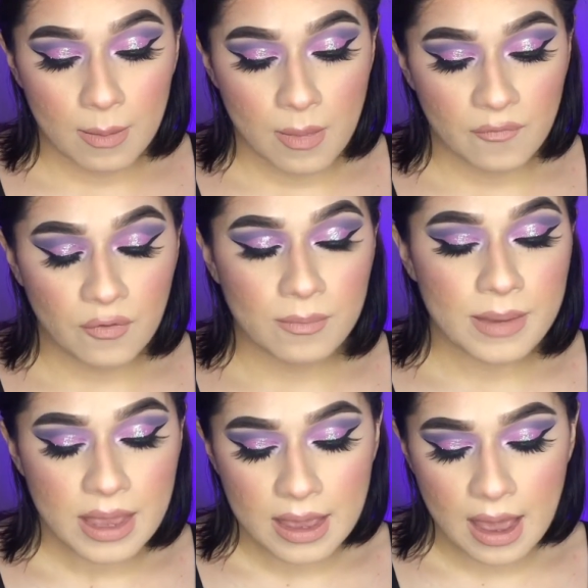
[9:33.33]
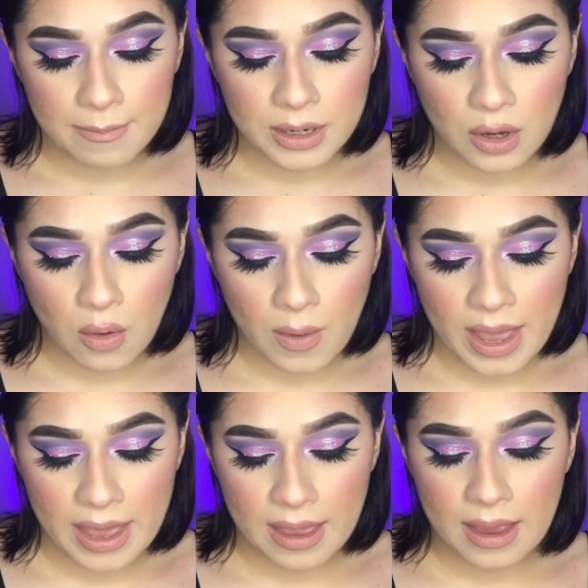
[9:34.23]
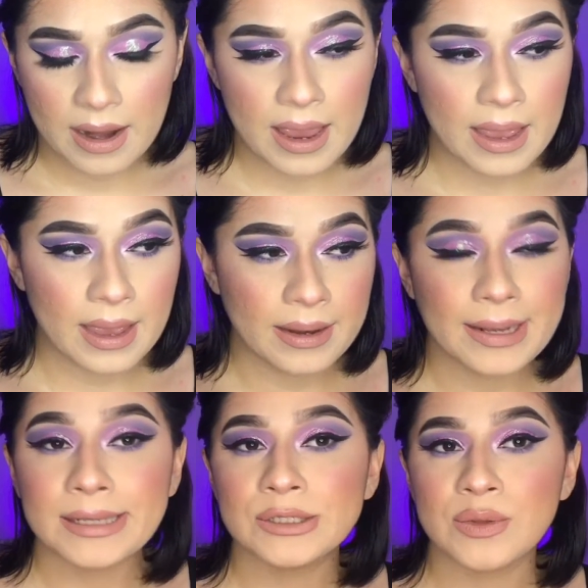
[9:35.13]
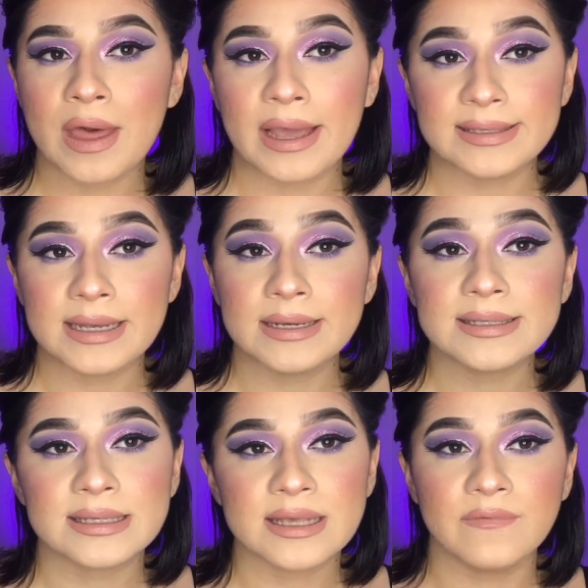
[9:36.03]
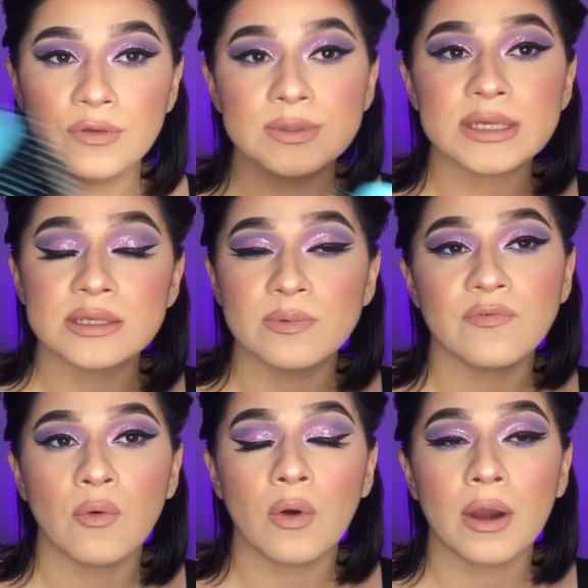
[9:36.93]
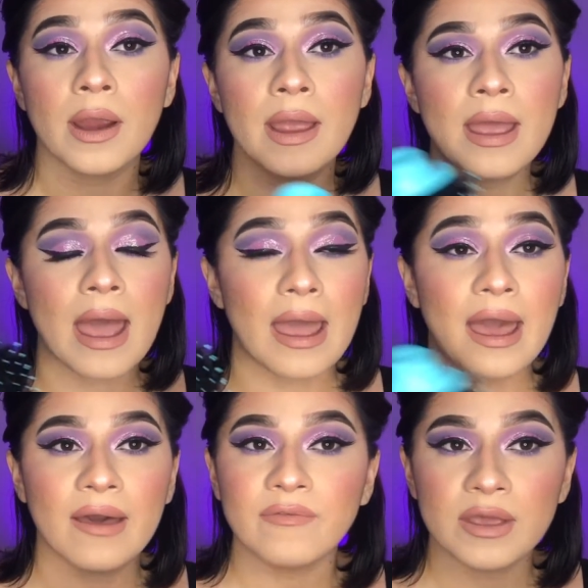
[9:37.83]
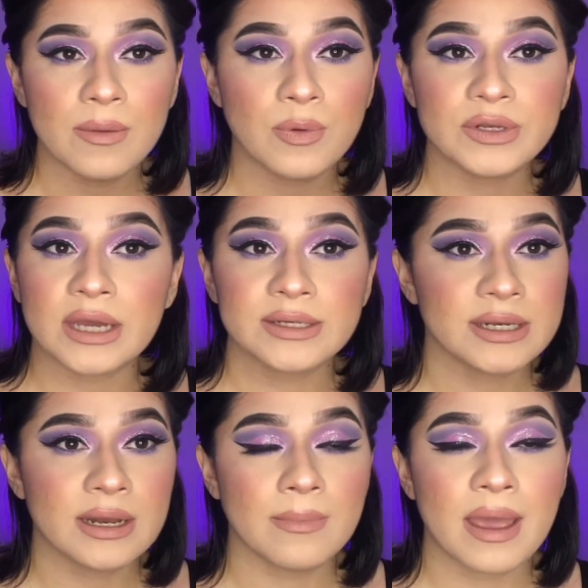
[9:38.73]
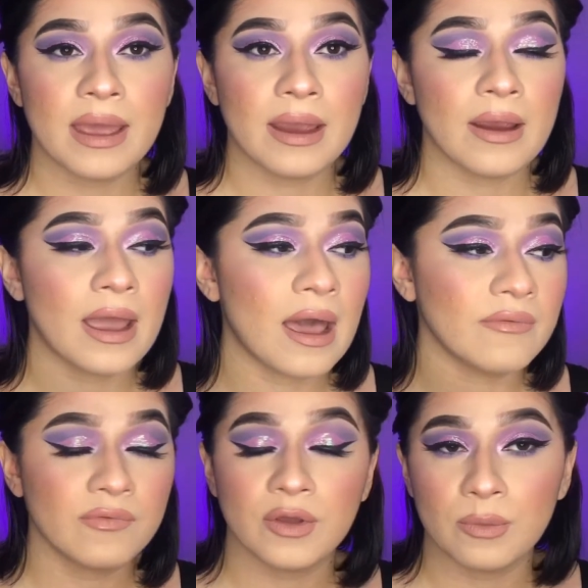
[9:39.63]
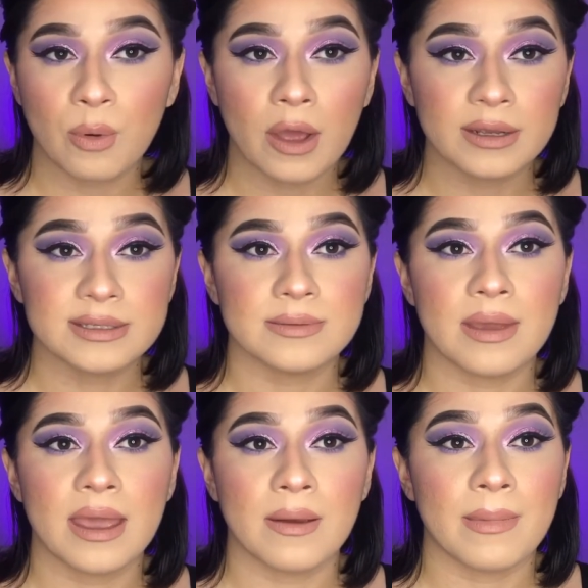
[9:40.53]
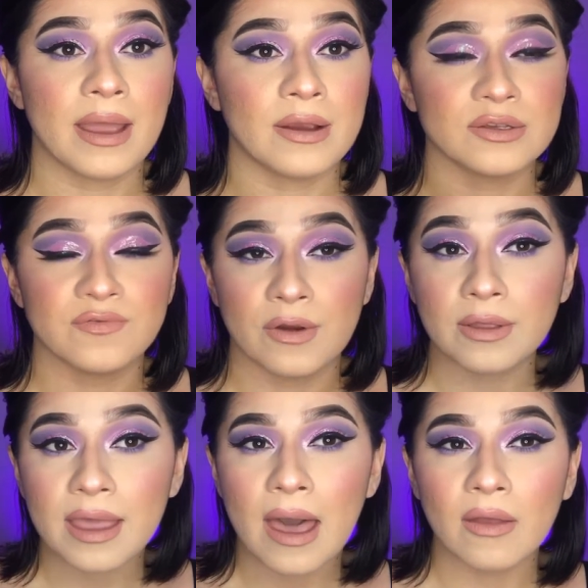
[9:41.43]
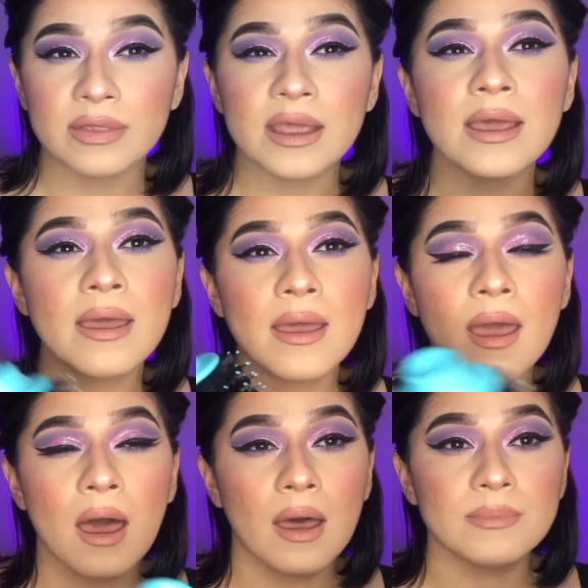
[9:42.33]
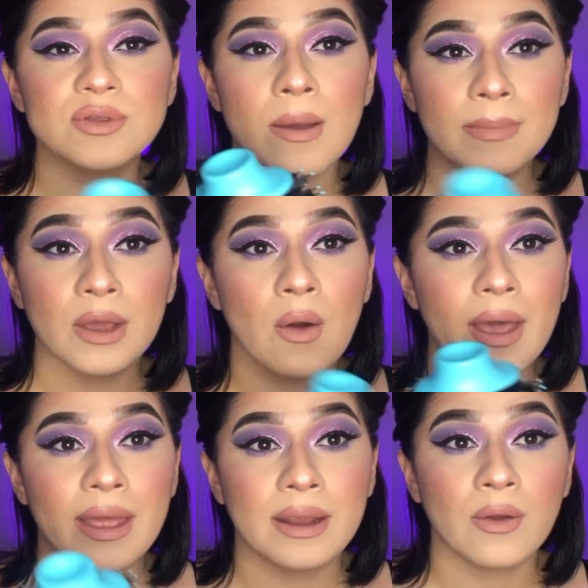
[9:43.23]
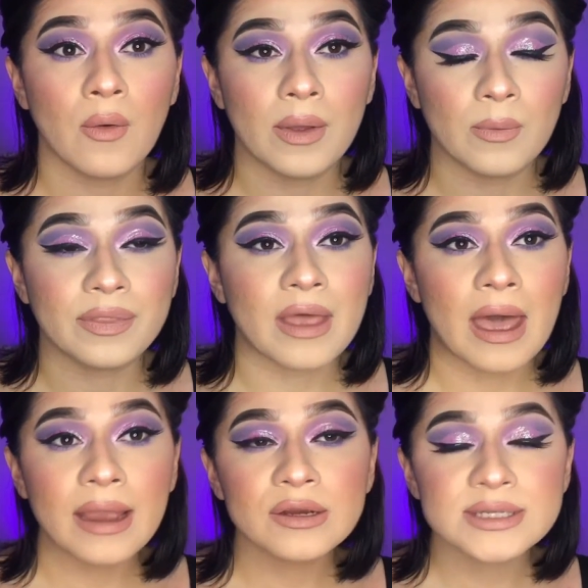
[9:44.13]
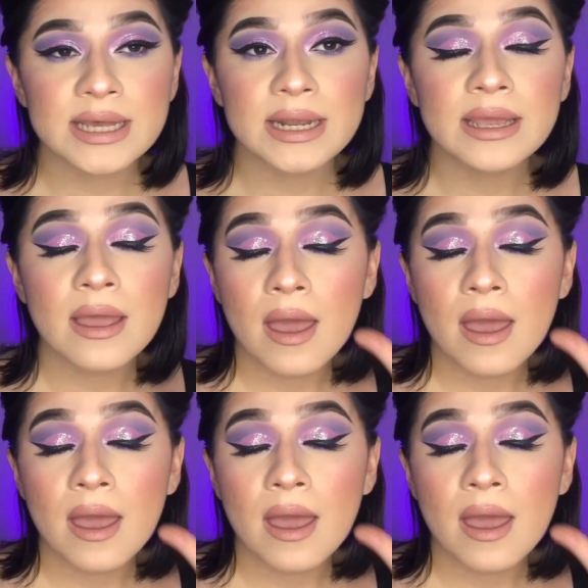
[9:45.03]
For me, I'm gonna go ahead and do the high setting since I've used this before. I have a heat protectant in my hair. I have good products in my hair. My hair is fairly healthy, so I'm gonna go ahead and go in with the higher setting.